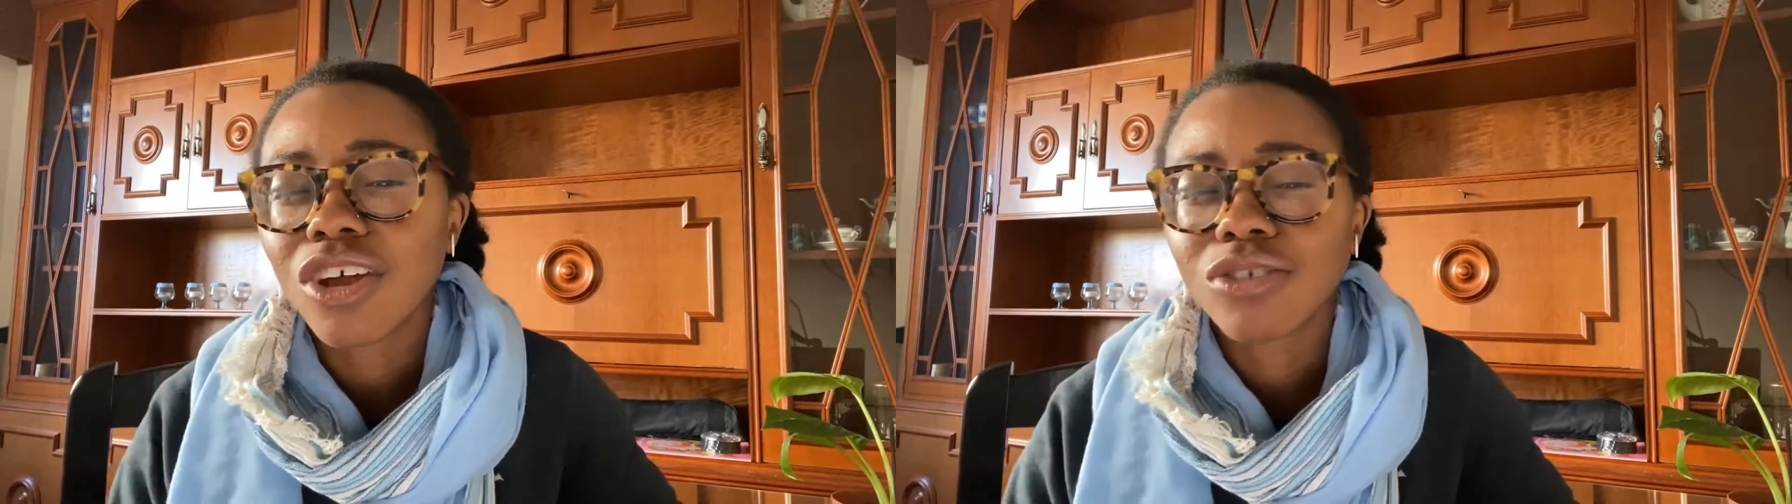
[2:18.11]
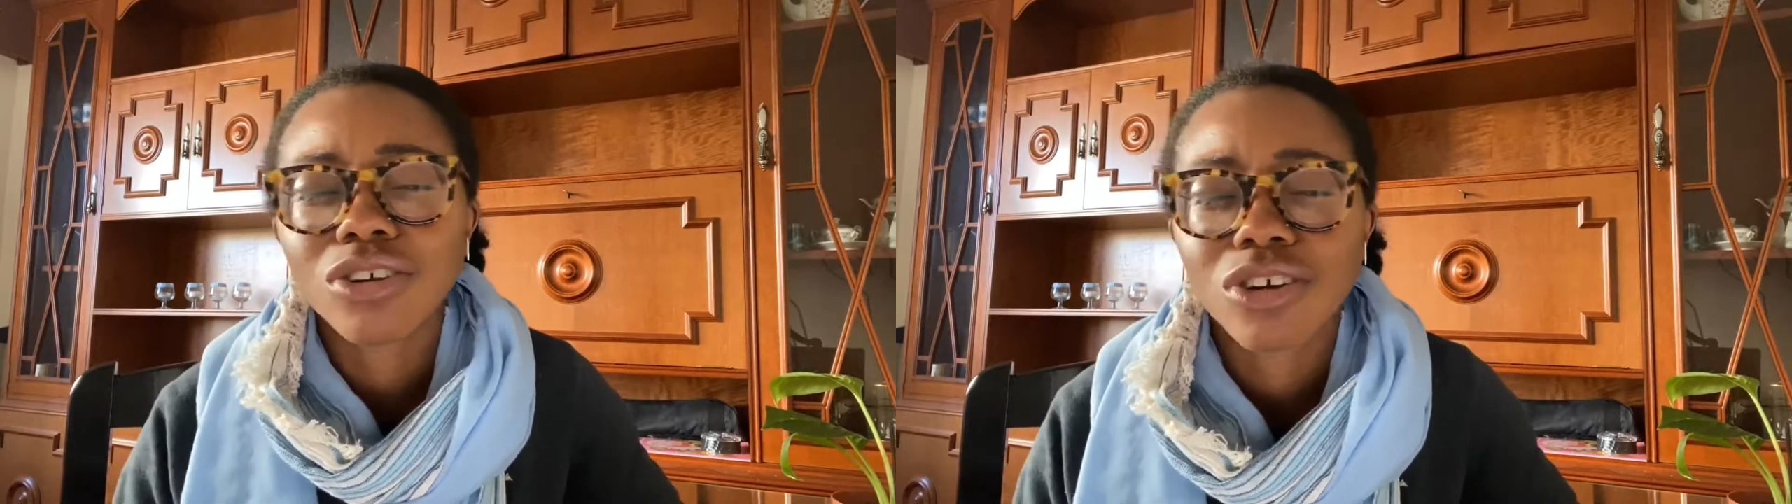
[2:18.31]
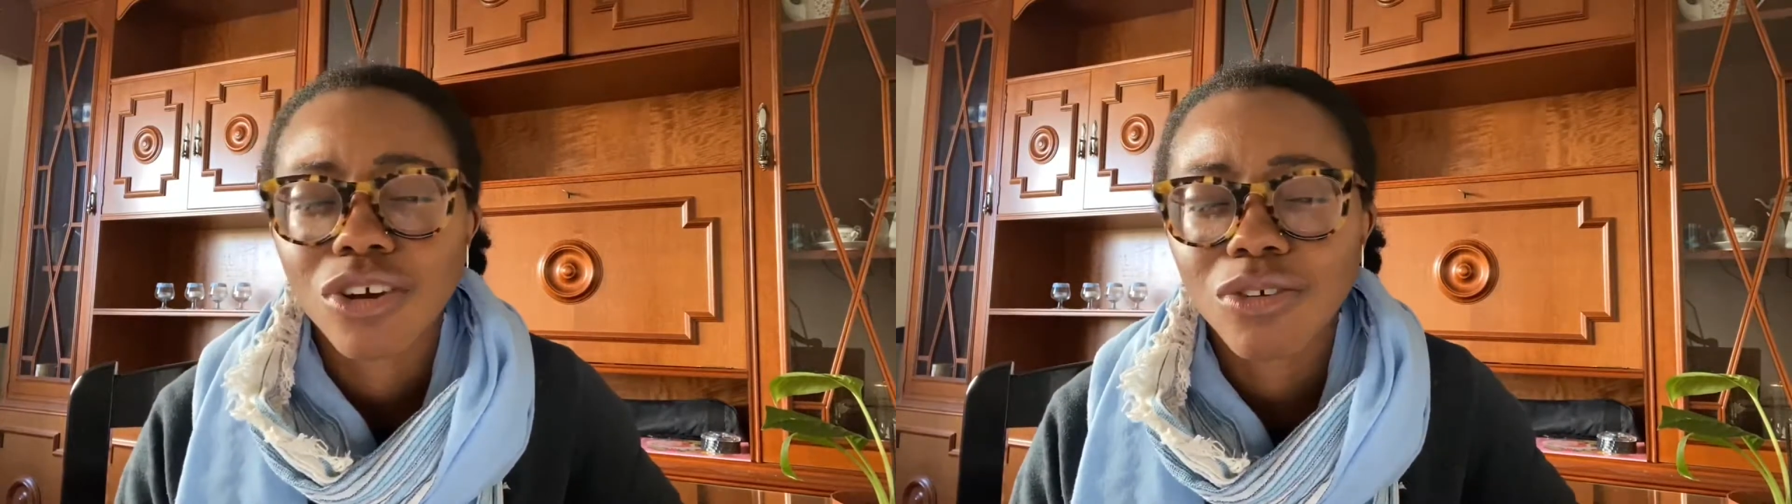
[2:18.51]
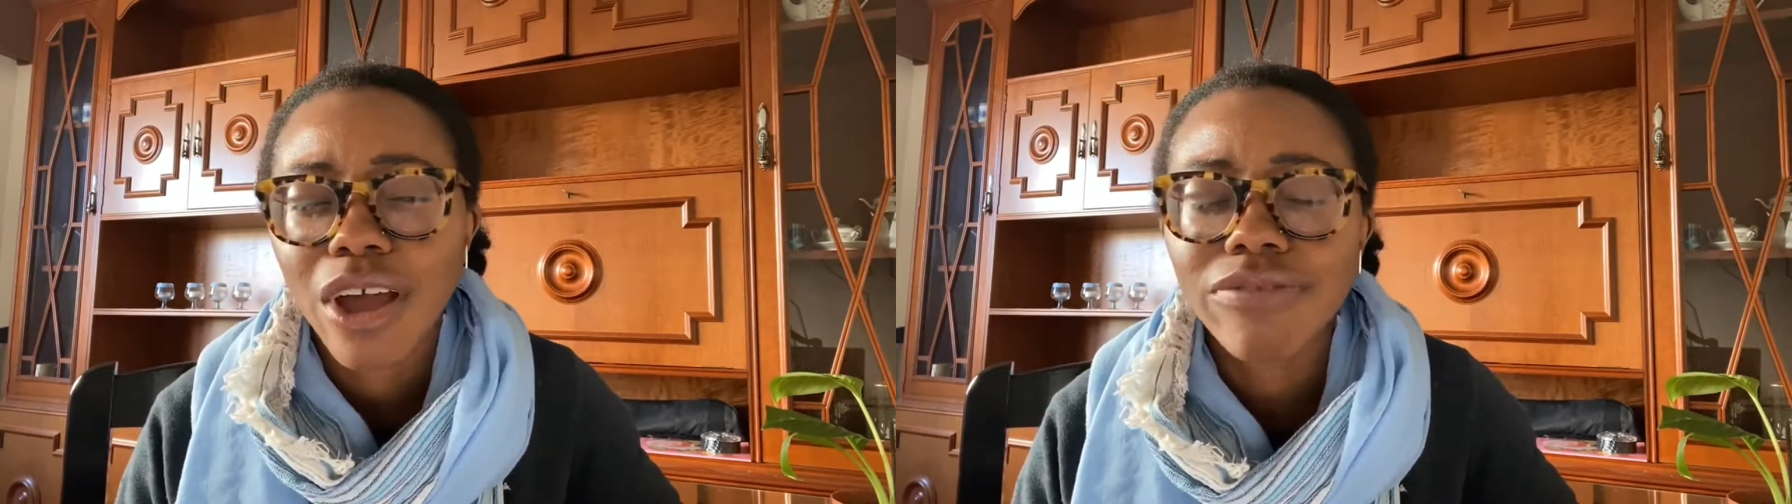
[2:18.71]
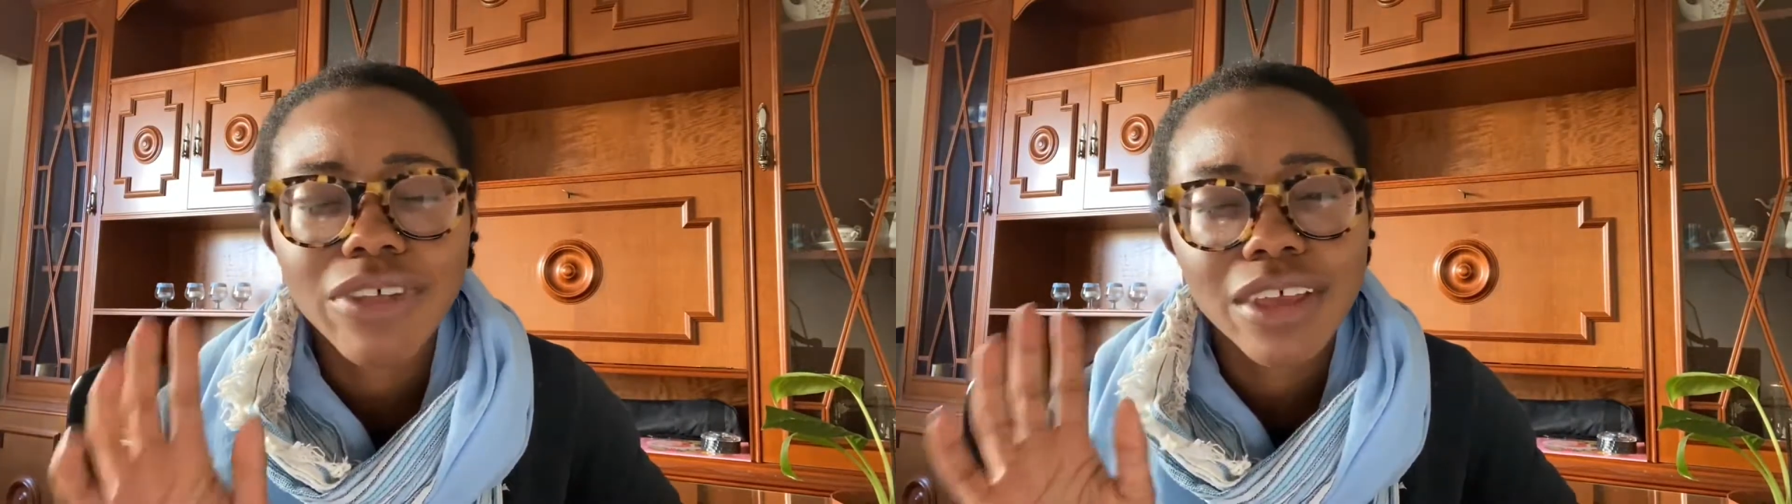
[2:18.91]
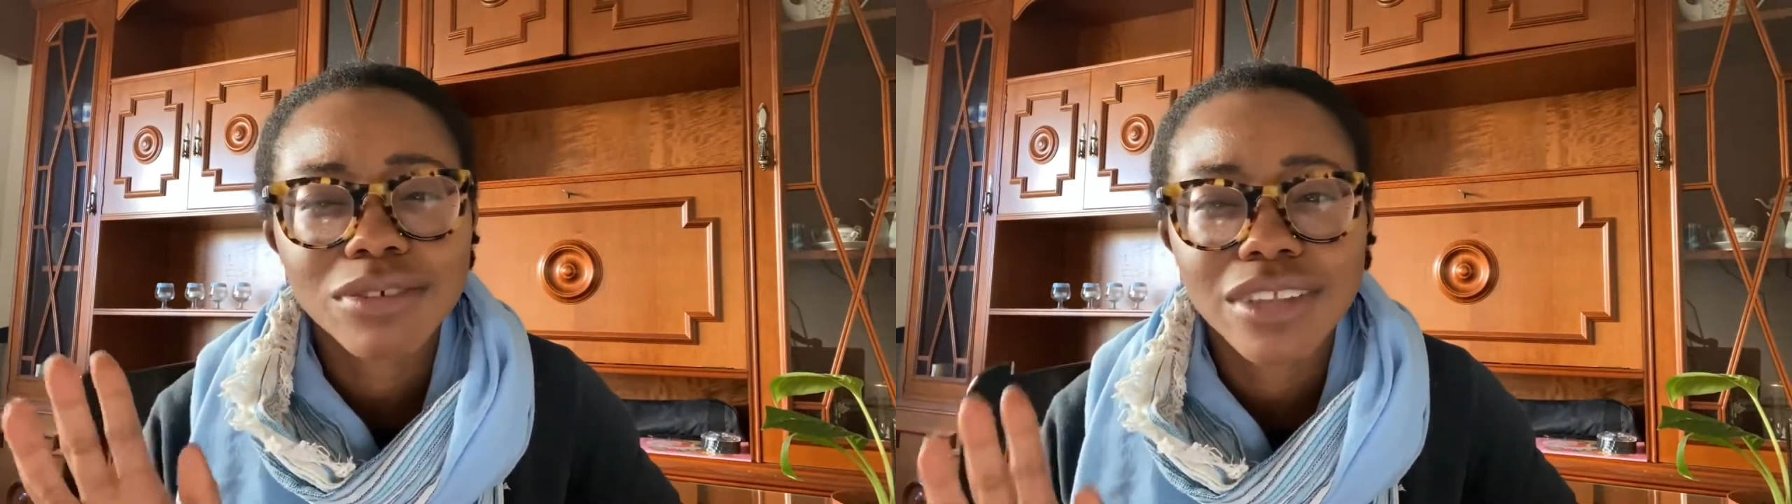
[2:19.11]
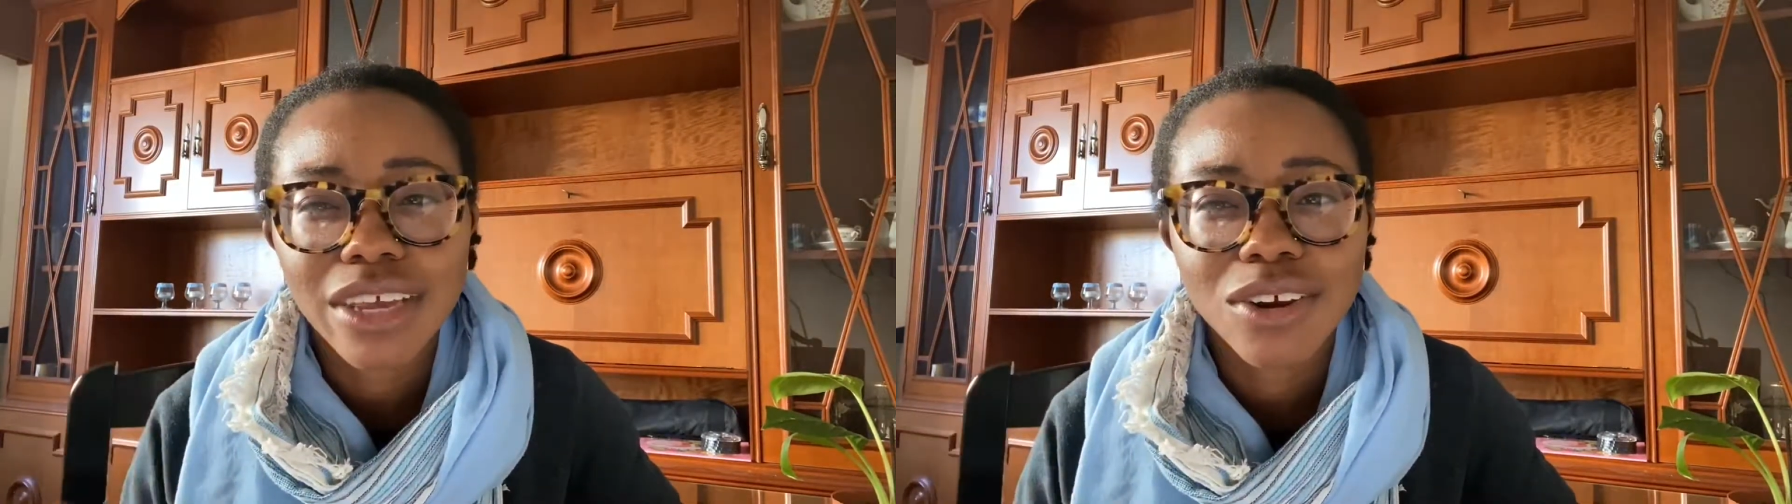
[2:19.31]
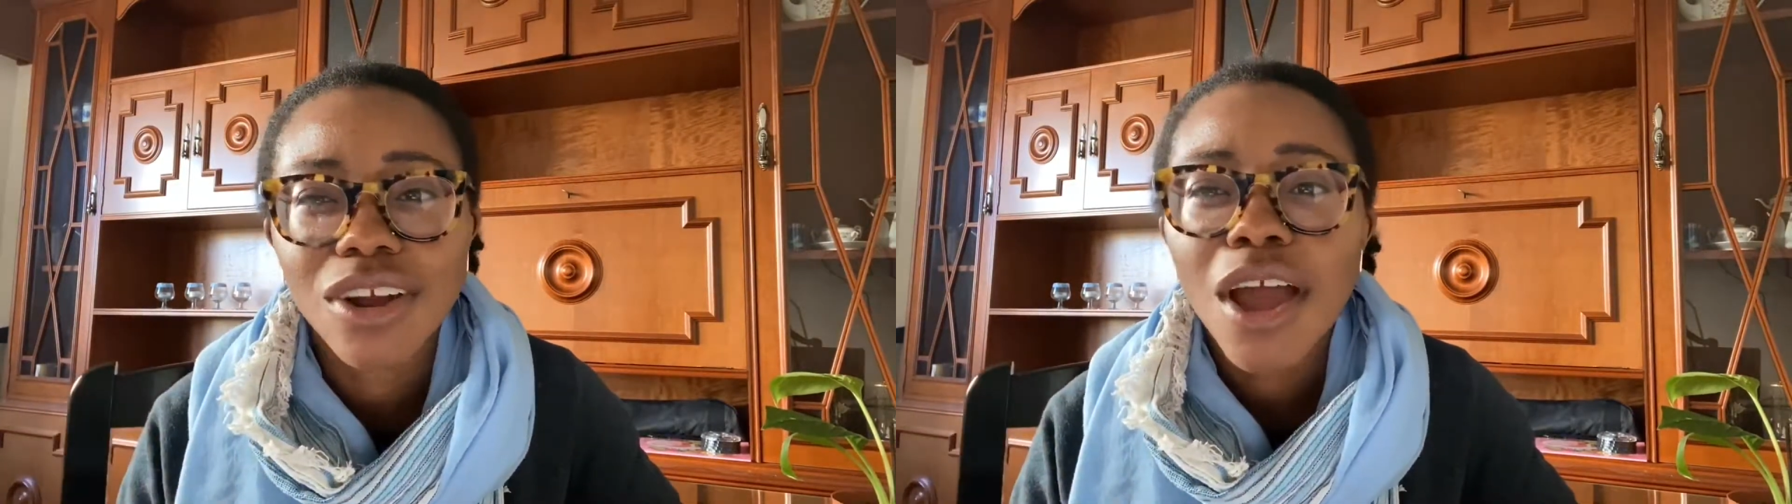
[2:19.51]
No. I feel like it was
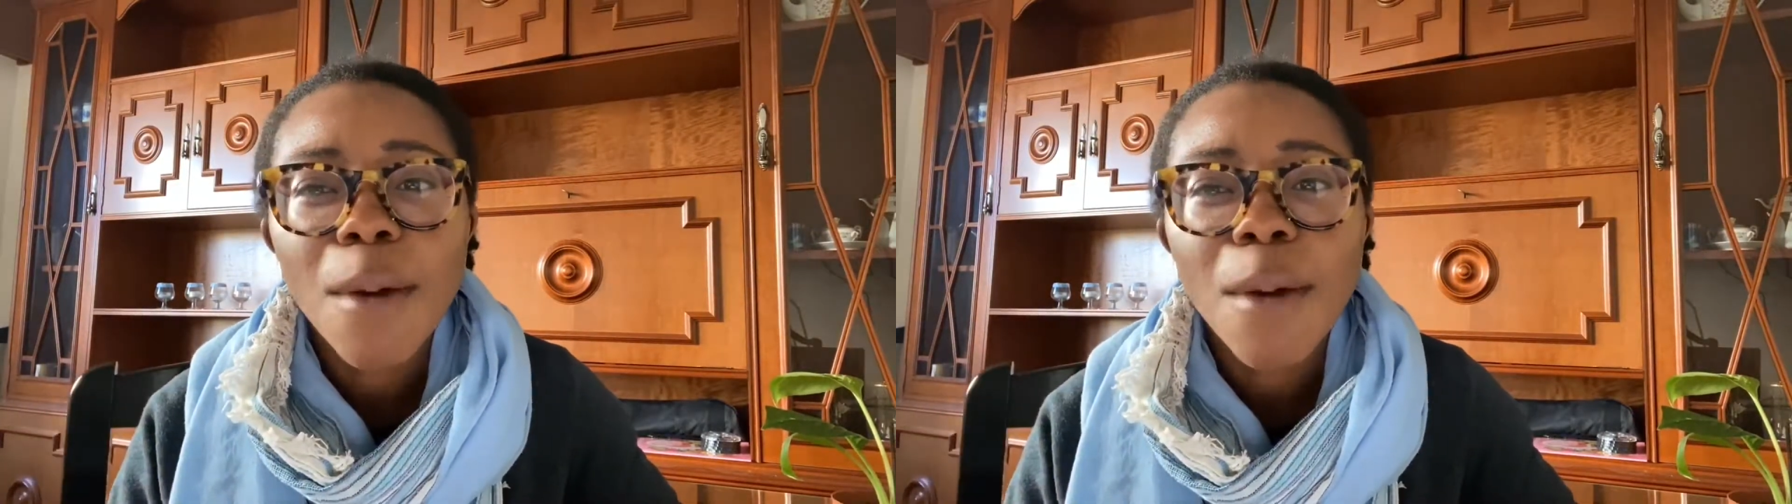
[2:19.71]
later.